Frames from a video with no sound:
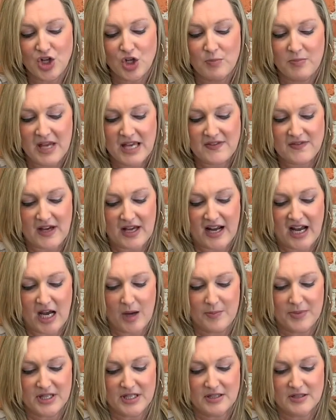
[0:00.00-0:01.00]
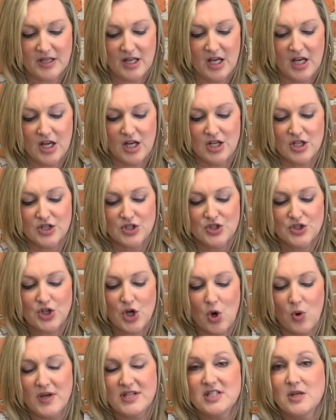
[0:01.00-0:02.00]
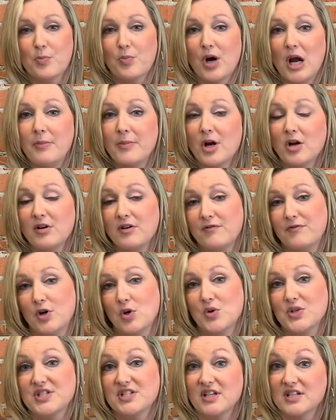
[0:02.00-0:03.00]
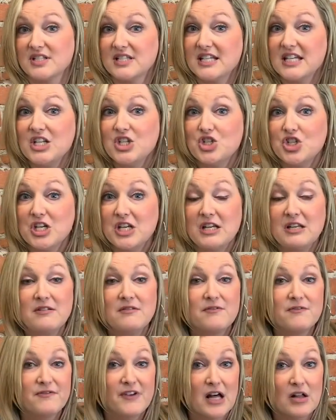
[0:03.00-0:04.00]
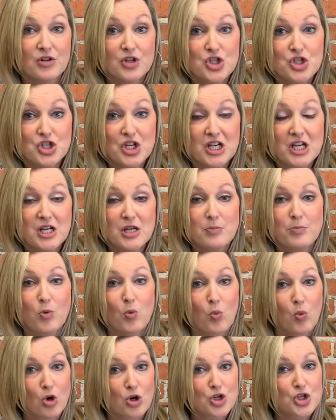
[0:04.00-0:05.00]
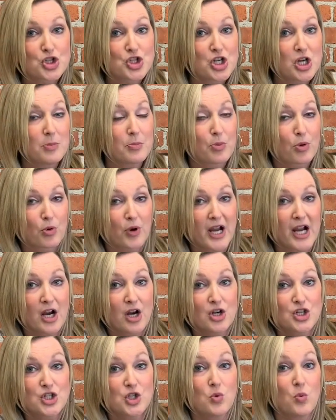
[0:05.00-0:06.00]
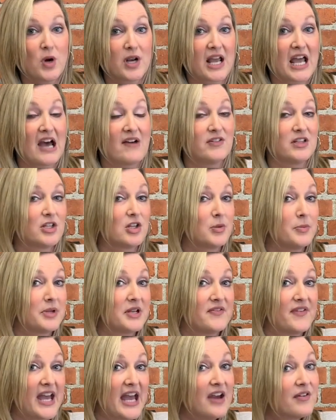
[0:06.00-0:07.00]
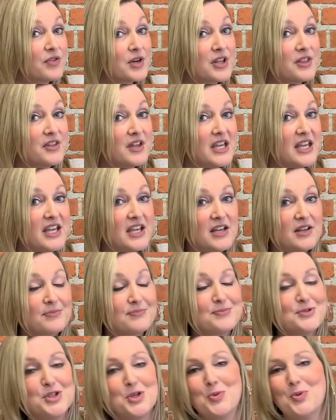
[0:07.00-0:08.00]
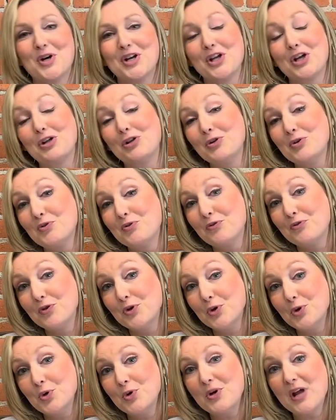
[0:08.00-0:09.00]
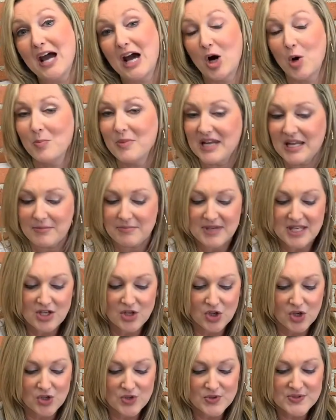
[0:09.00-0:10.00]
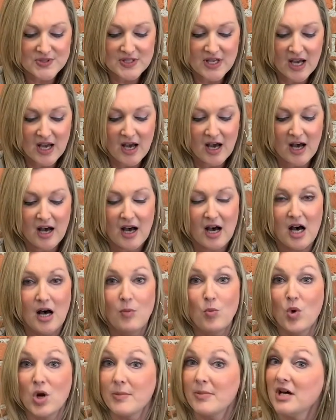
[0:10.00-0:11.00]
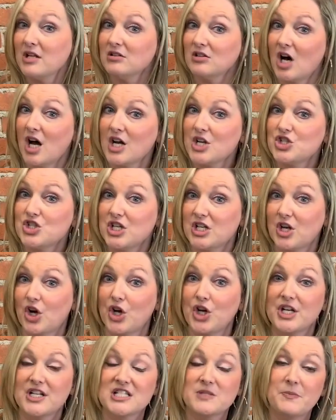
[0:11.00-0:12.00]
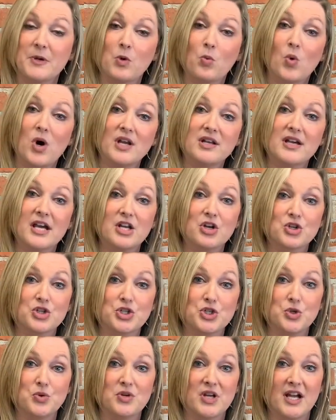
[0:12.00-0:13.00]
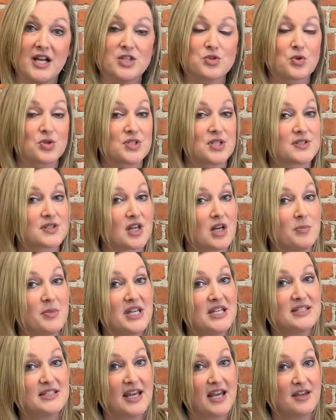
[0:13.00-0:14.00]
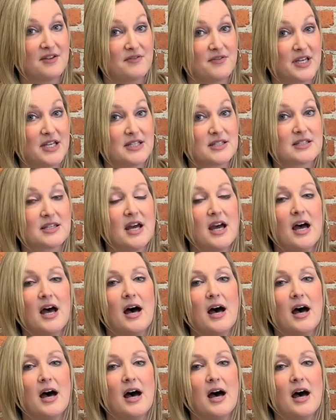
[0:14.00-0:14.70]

do you make that happen? So is it primarily focused on teaching, fellowship, worship, prayer? Do you want to have a little bit of everything? Do you want to include food? How many meals? What about lodging? Are you going to spend one night or 2 nights, or is this going to be a day event?